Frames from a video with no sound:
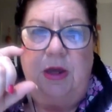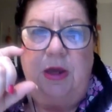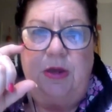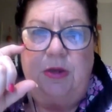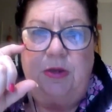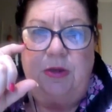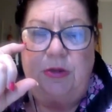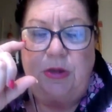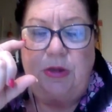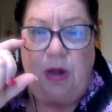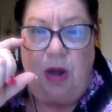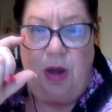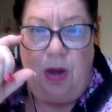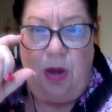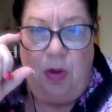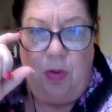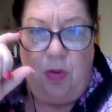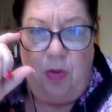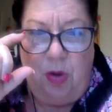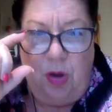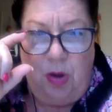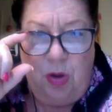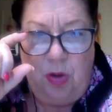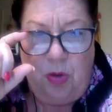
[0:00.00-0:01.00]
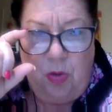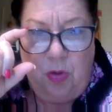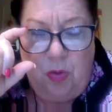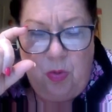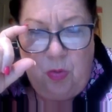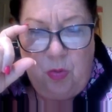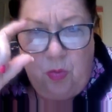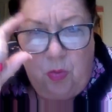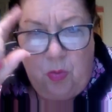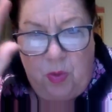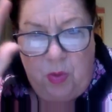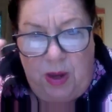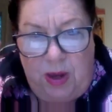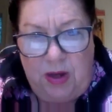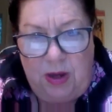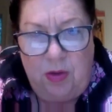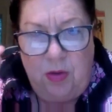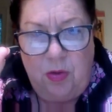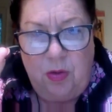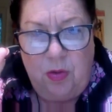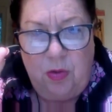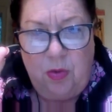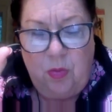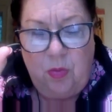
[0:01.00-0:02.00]
So when
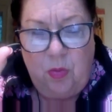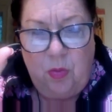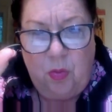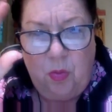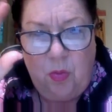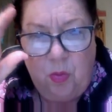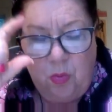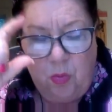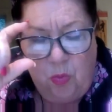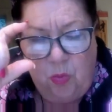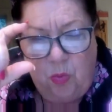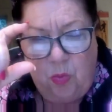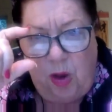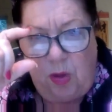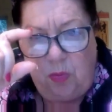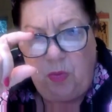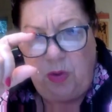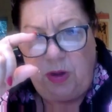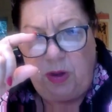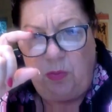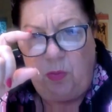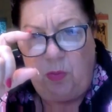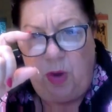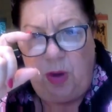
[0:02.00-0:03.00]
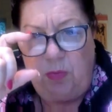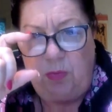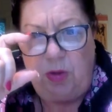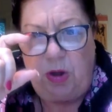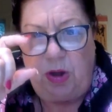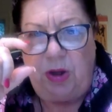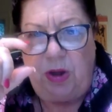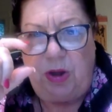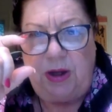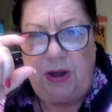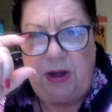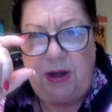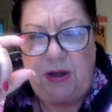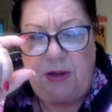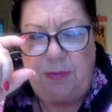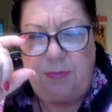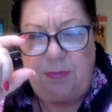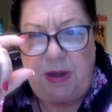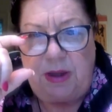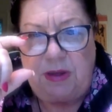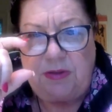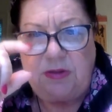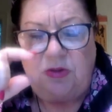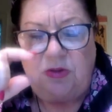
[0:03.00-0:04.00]
we're looking at a
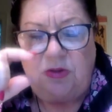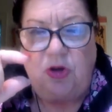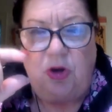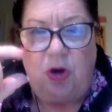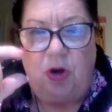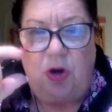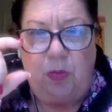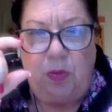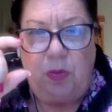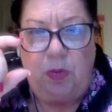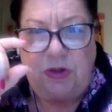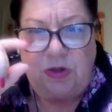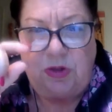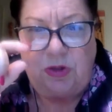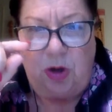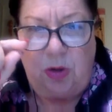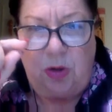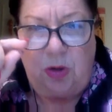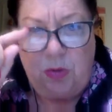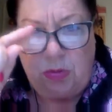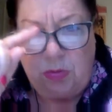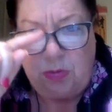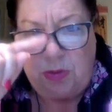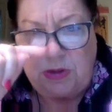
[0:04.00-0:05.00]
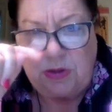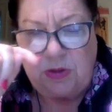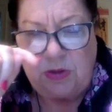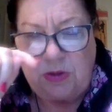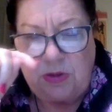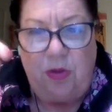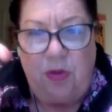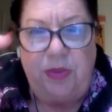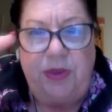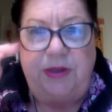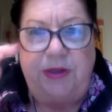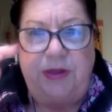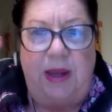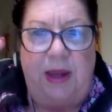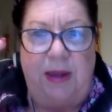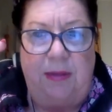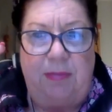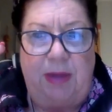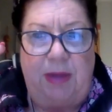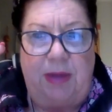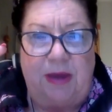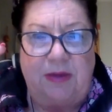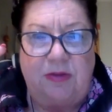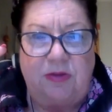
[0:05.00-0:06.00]
Bazi chart, we start with what's called the day
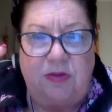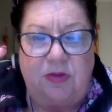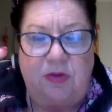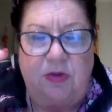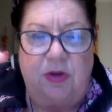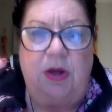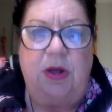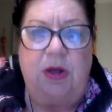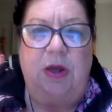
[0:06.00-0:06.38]
master.